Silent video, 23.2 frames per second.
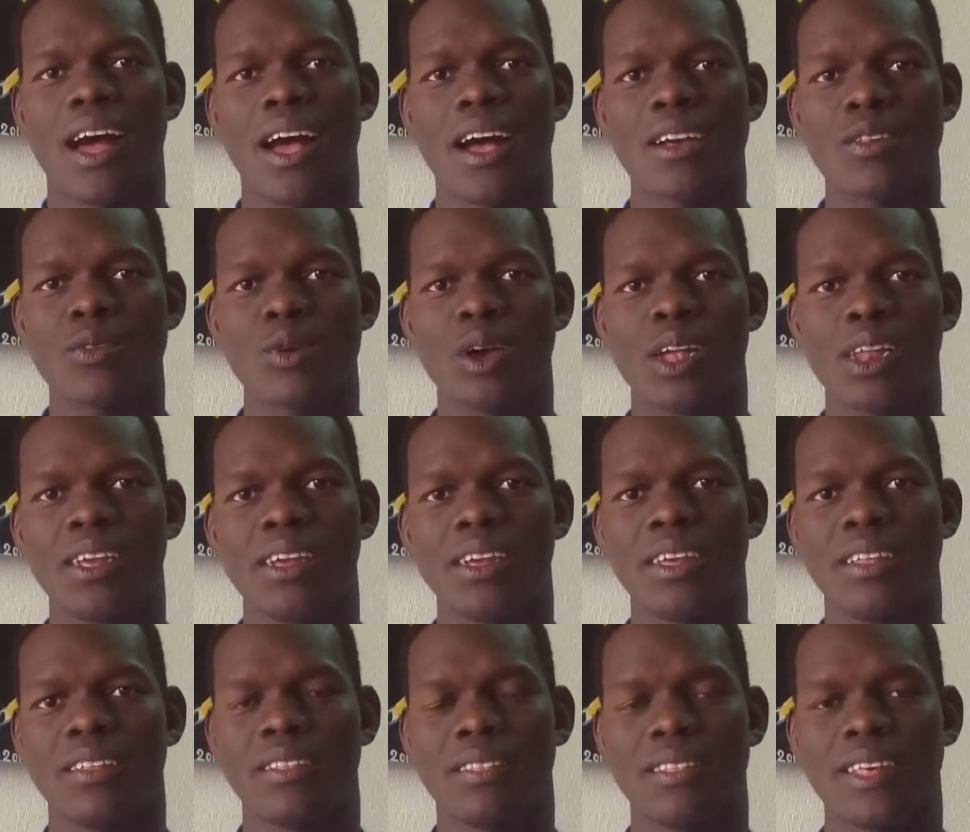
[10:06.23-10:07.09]

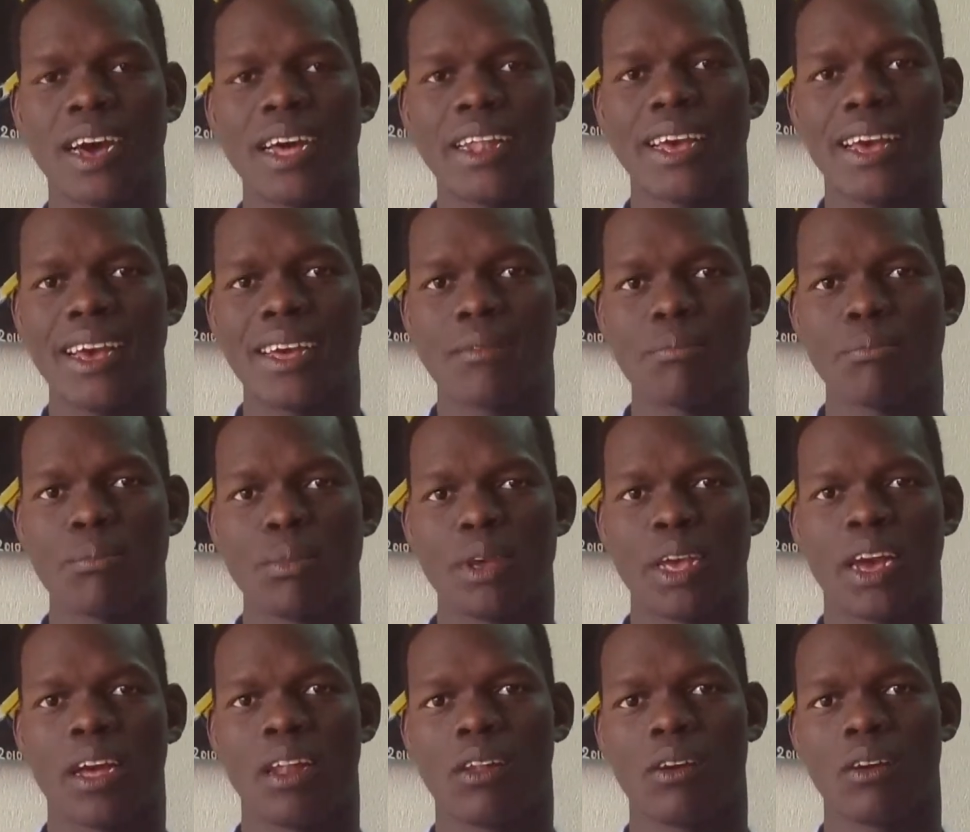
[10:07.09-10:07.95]
actually, that helped
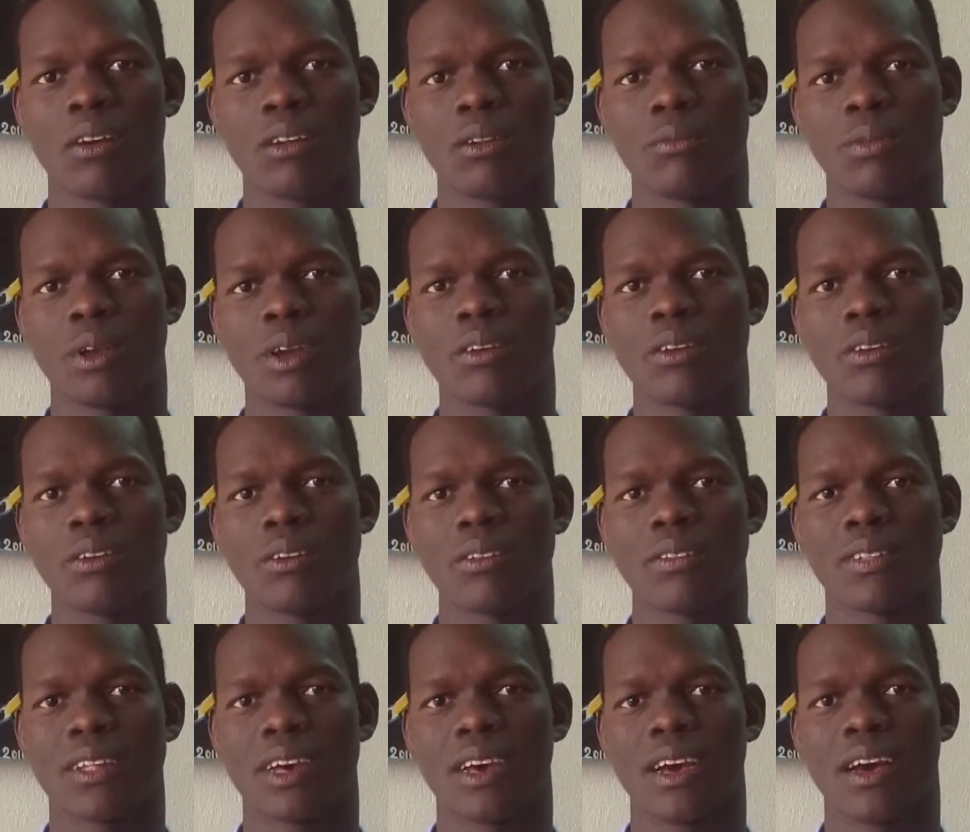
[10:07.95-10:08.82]
me a lot
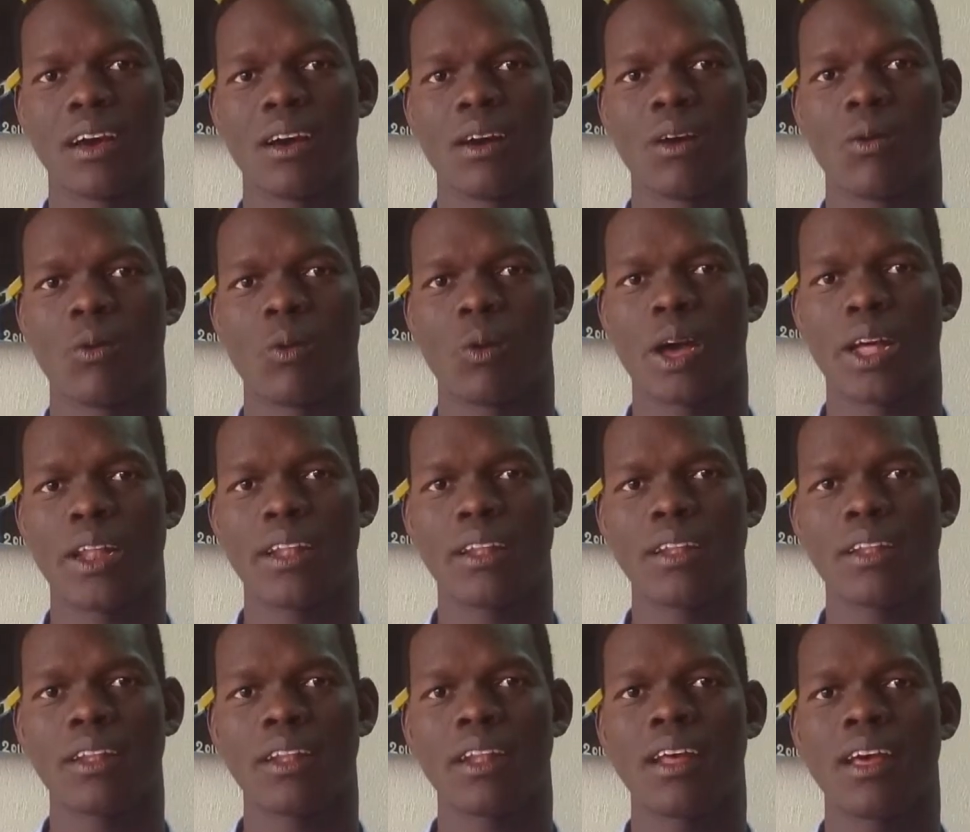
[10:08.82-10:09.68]
because
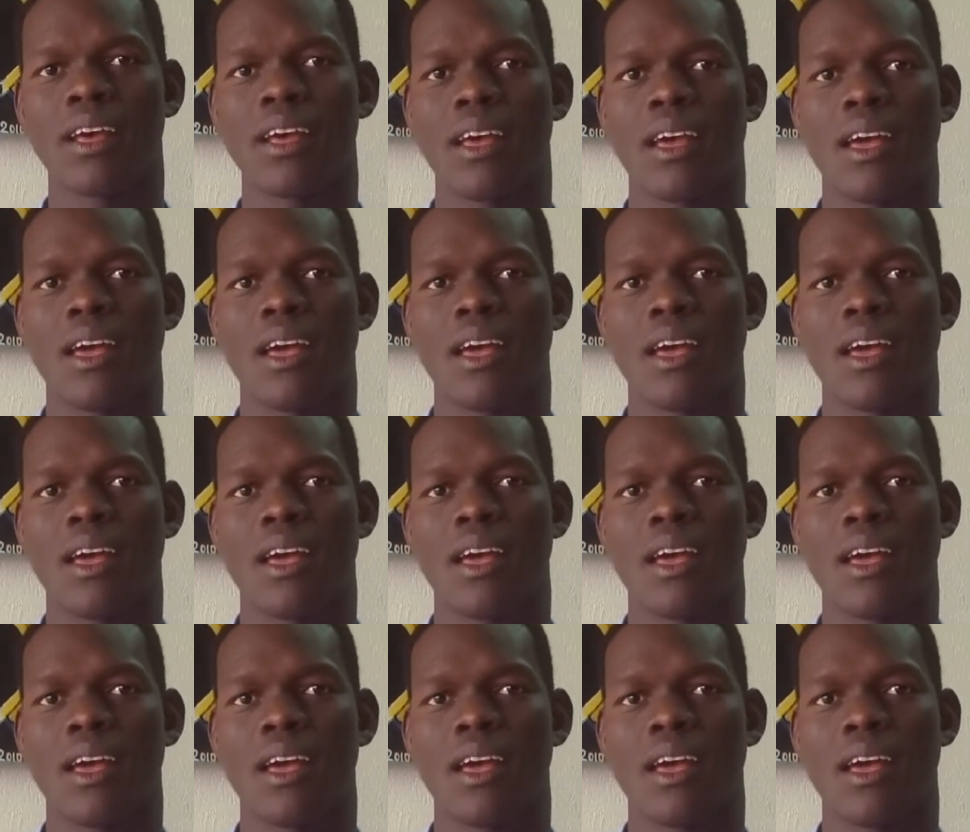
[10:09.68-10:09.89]
when